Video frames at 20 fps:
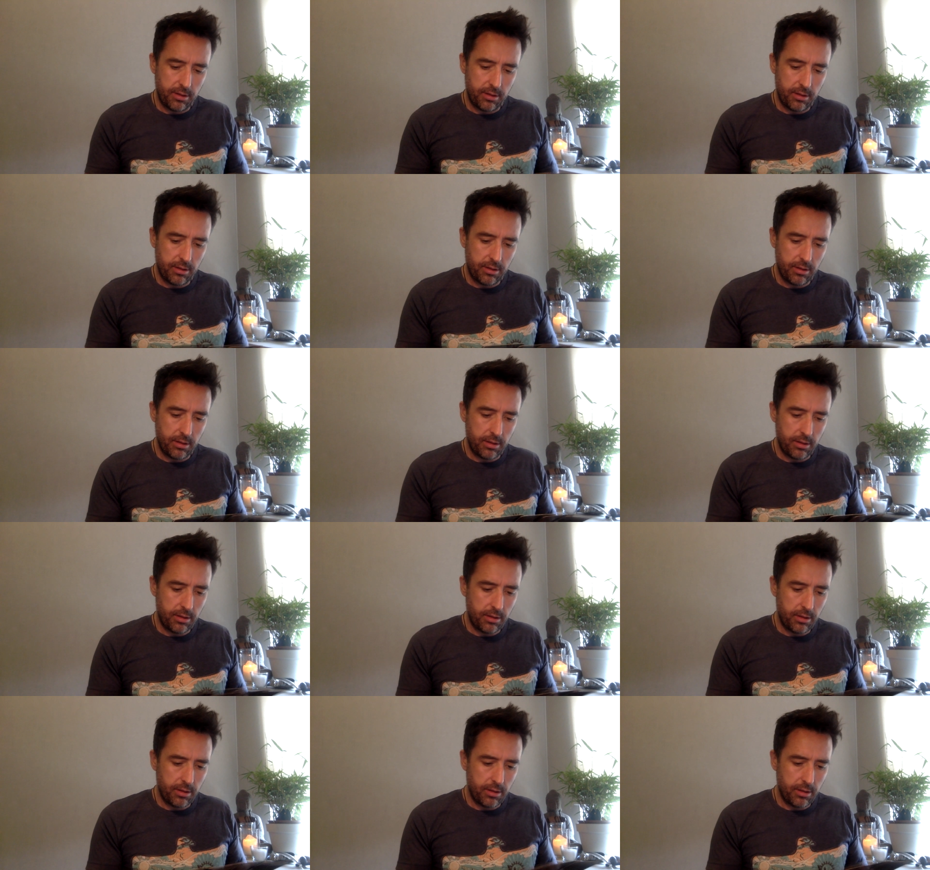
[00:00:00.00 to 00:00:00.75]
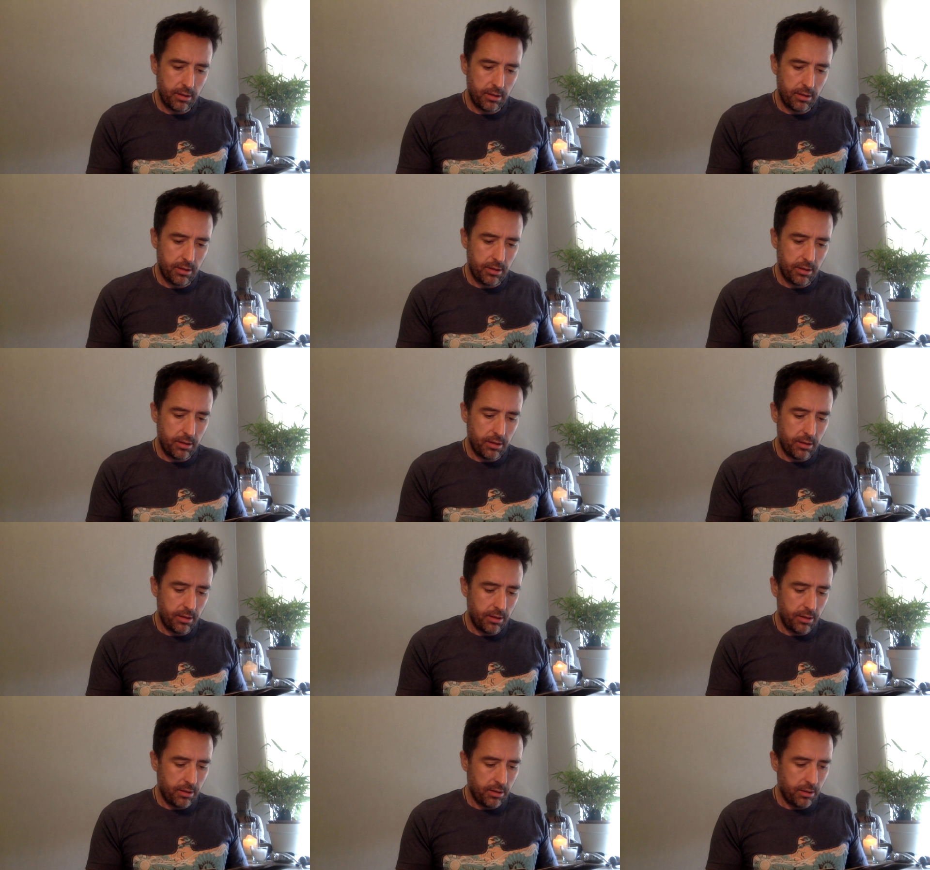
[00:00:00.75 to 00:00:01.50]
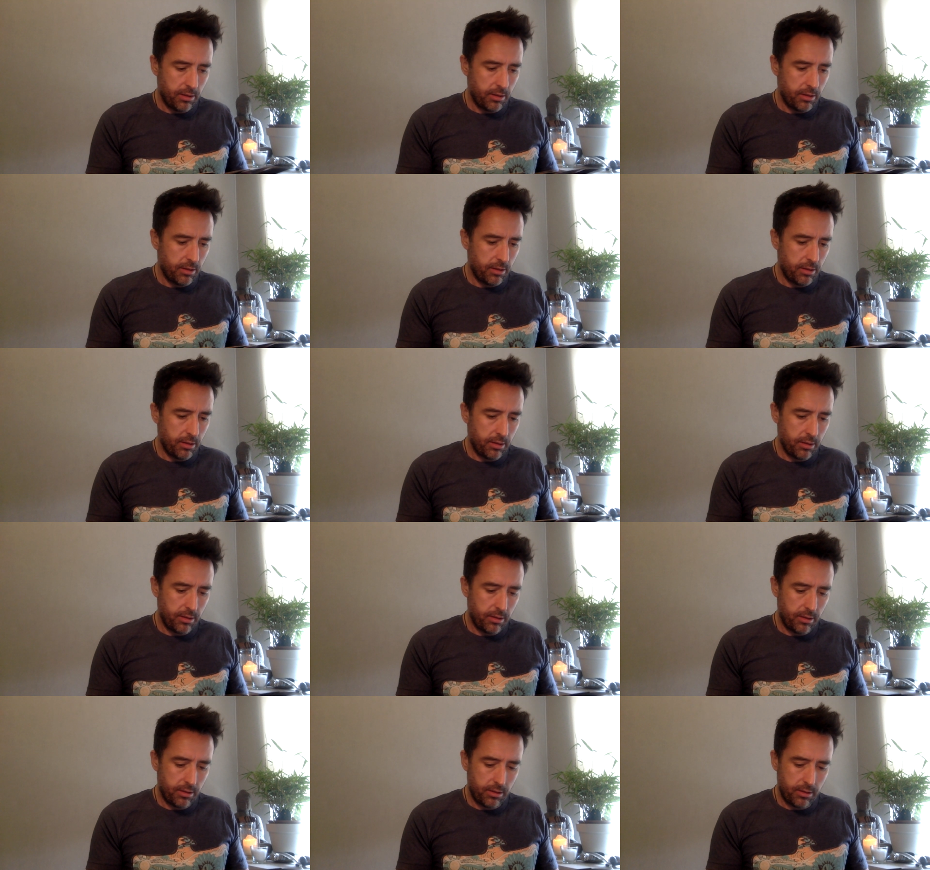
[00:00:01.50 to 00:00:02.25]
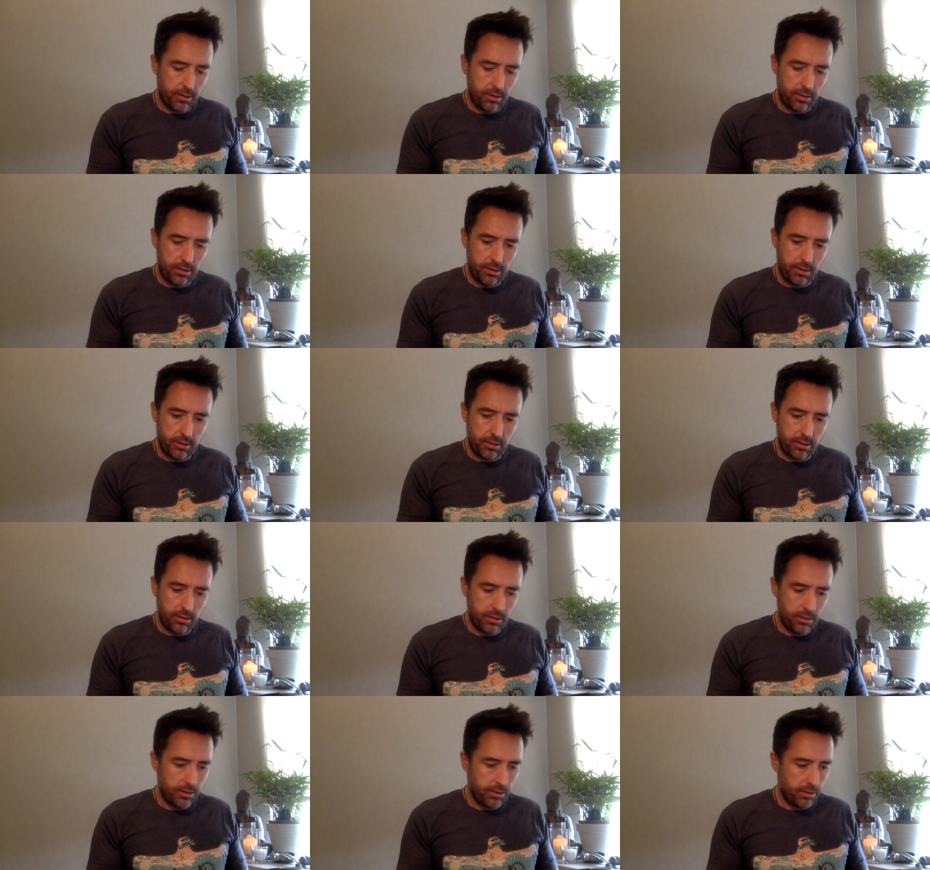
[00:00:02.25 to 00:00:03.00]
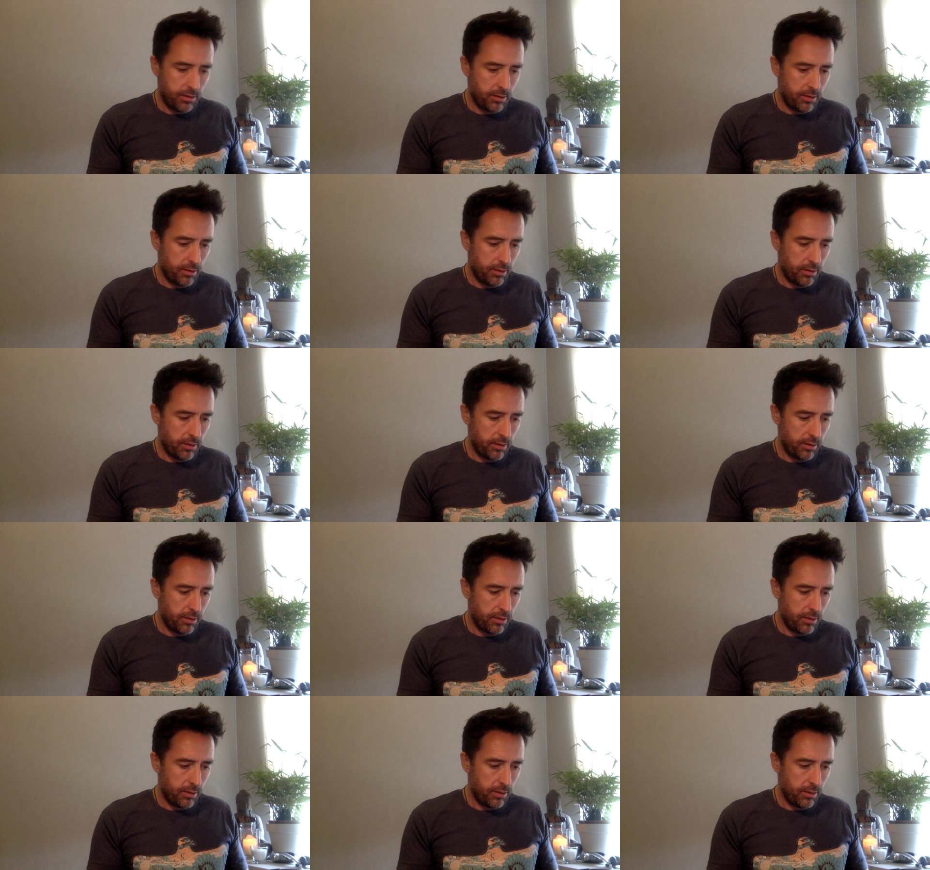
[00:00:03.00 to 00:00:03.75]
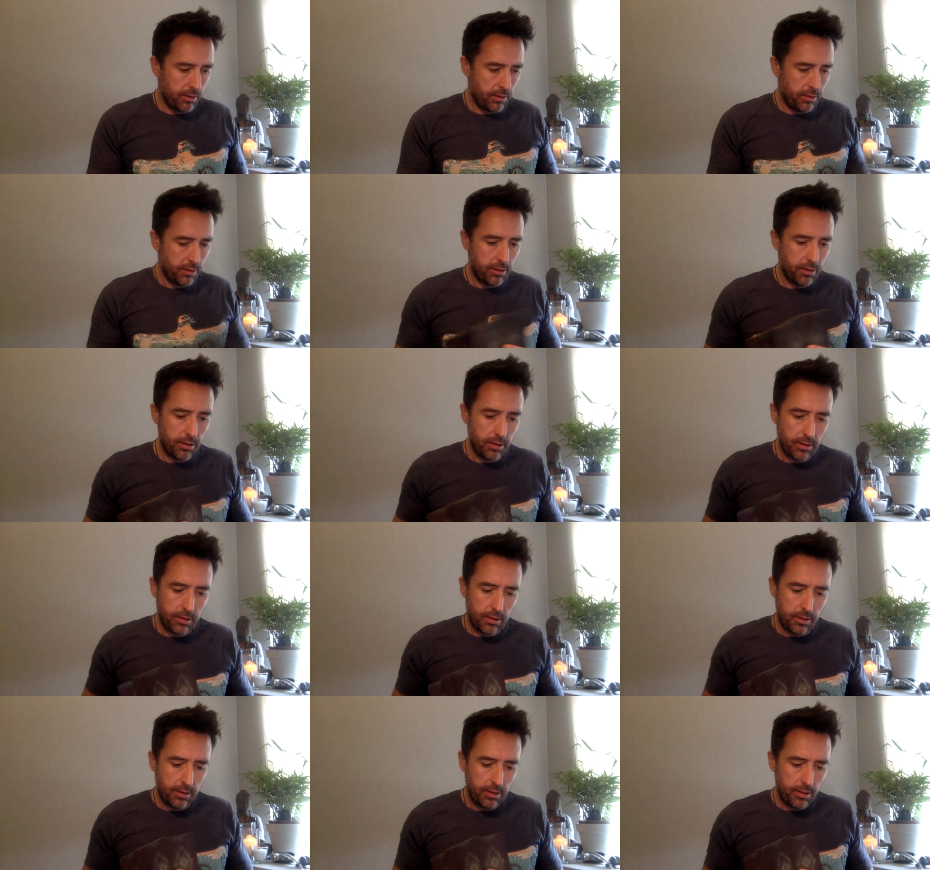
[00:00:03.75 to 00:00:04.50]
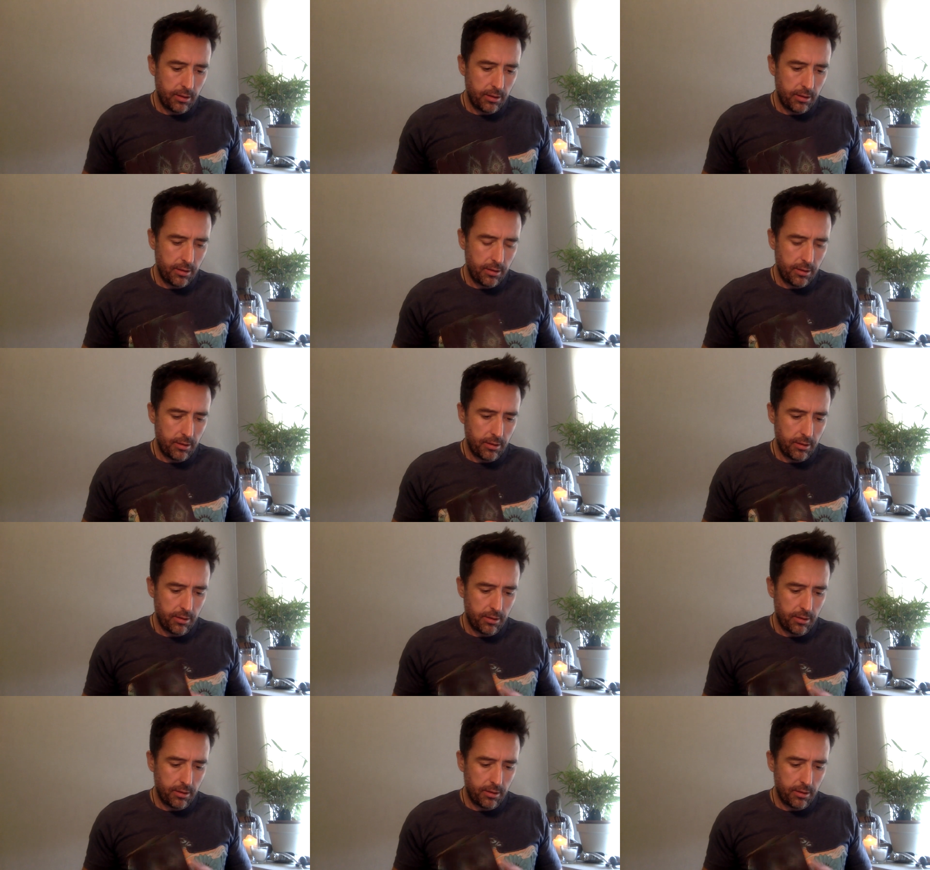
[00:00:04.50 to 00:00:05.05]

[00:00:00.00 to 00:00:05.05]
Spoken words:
(silence)